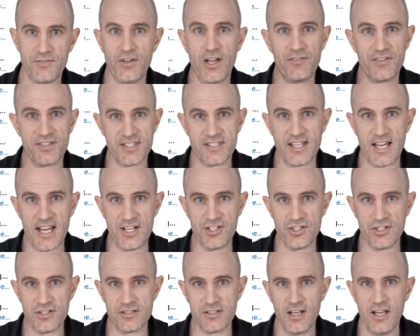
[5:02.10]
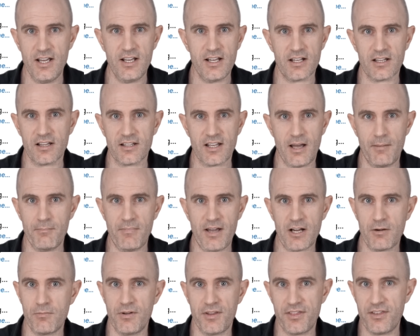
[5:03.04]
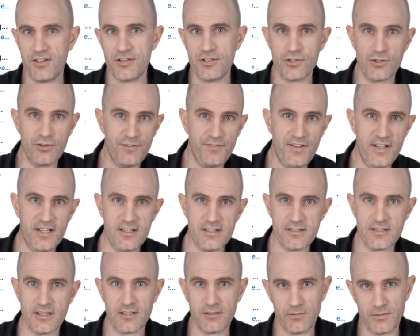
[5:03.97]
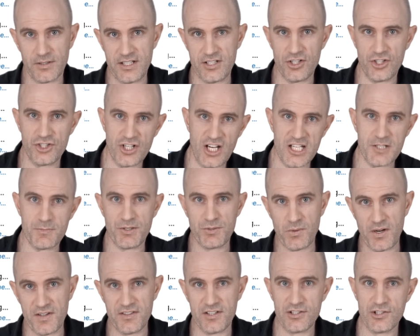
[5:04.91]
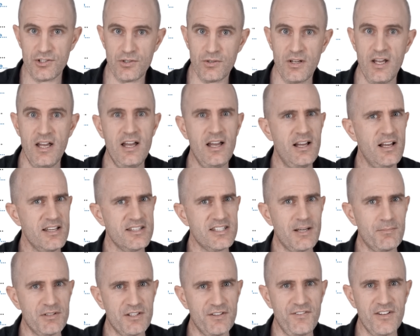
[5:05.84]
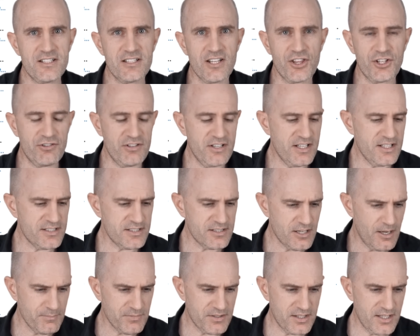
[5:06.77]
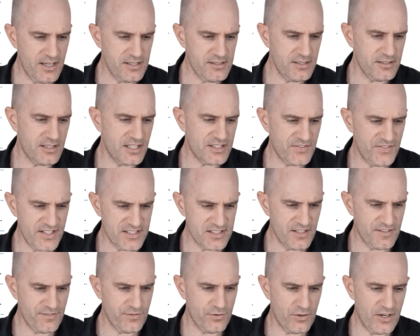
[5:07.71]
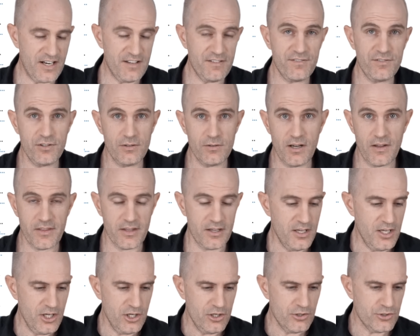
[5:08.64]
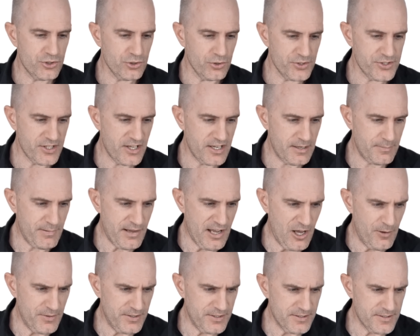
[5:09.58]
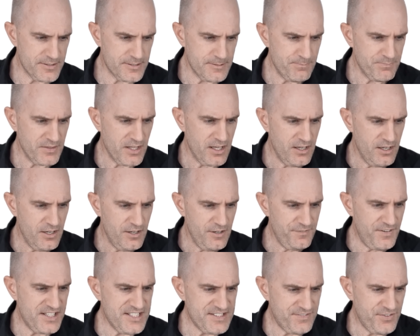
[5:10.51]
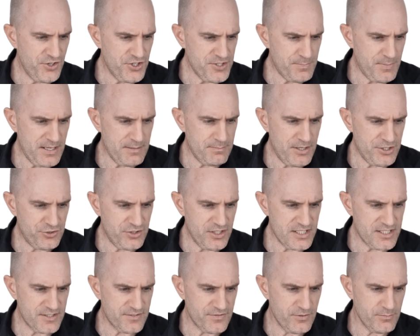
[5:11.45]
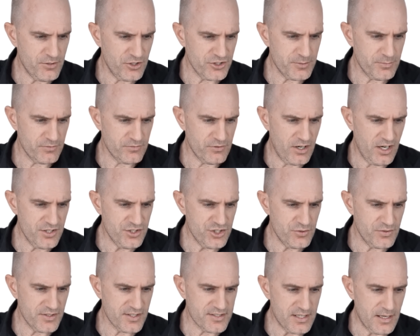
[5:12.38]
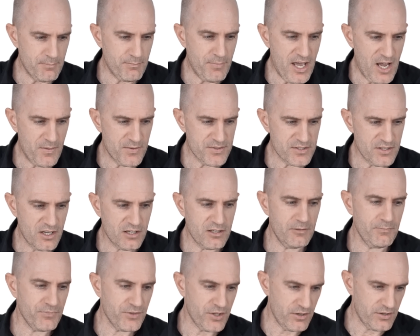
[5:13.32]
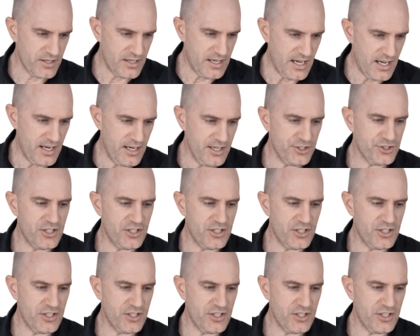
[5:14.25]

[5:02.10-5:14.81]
If you have a stages, it'll come back with two figures and it will interchange between the two. Same with the vector threes. I'm guessing that's fixed it for a few other dual-sided power meters. Fixed first beat metrics for multiple rides during the same power cycle. Okay,